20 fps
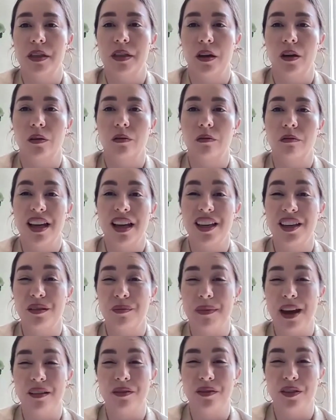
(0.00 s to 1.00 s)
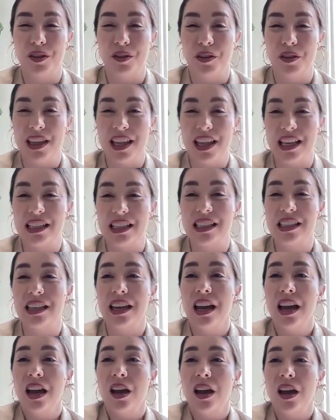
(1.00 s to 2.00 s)
So thank you, Matt, for doing
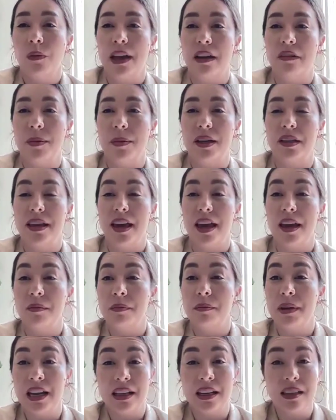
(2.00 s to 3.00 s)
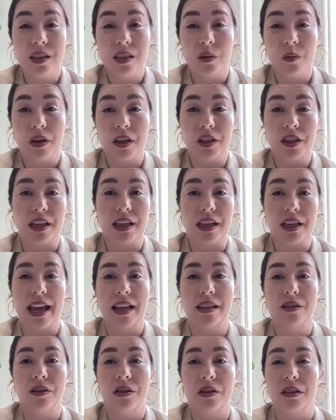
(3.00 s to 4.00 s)
this. We have about 10 minutes, so we're just going
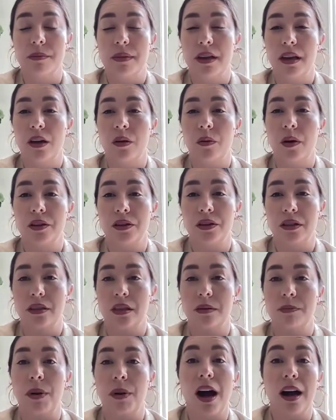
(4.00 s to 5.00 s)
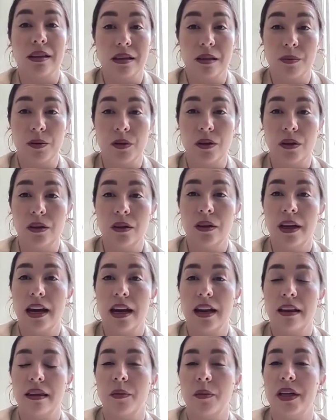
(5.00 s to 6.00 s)
to answer as many questions as possible.
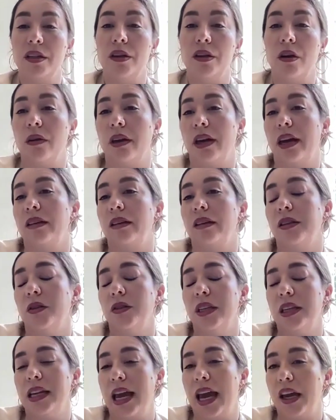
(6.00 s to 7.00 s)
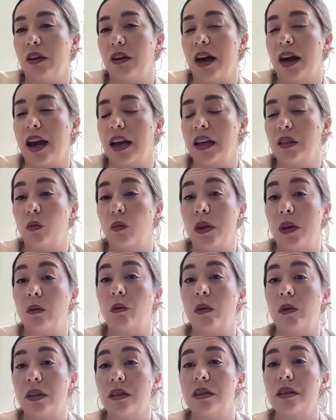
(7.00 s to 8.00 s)
Anything we don't get to today, you guys, we
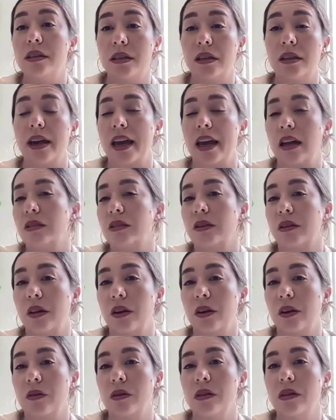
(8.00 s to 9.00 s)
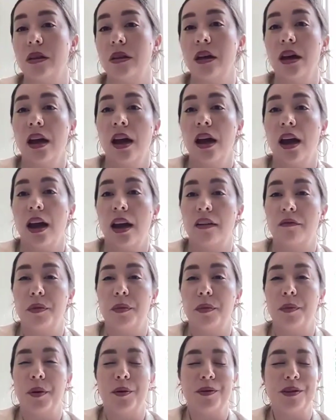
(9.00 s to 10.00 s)
will still answer those. I
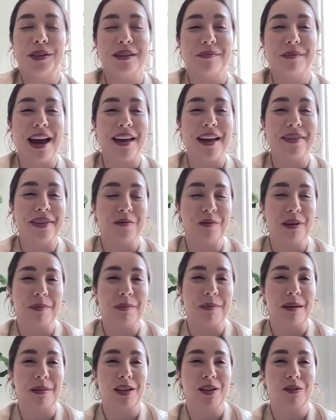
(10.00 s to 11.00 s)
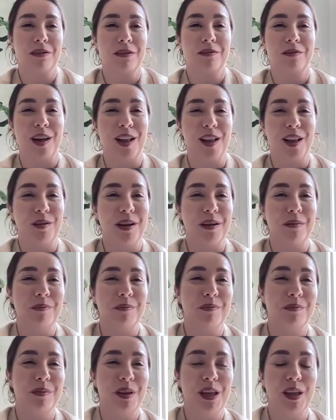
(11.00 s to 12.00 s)
proposed to Matt that we maybe do a
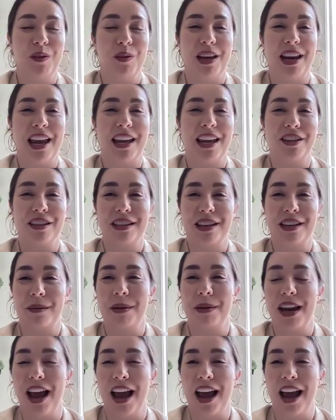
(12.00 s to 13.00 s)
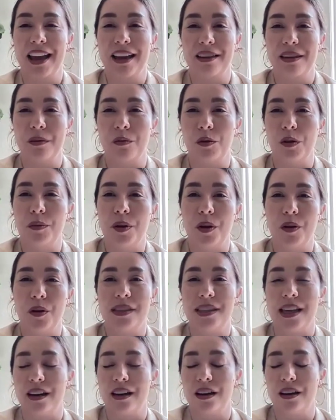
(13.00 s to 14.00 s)
follow-up Q&A, just him and I, and then we'll
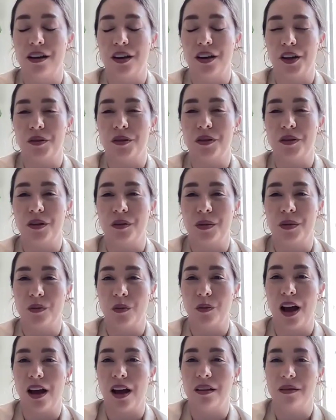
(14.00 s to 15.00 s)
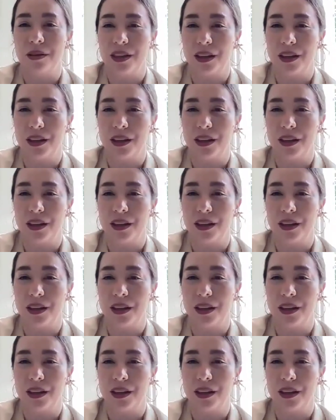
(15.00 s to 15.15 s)
post that on our YouTube as well.